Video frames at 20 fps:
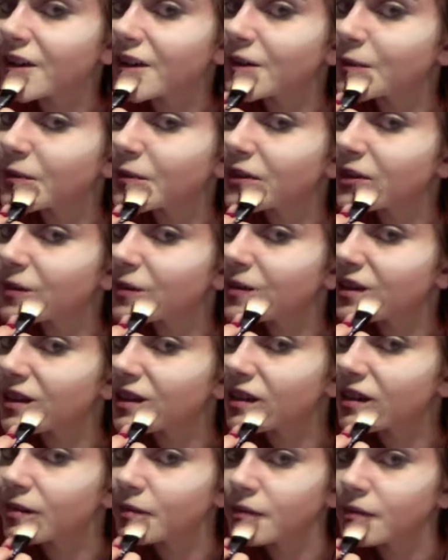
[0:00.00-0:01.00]
below my
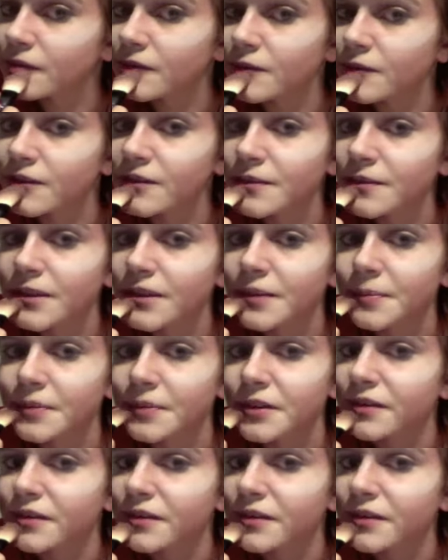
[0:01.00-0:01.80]
lip to make my lip look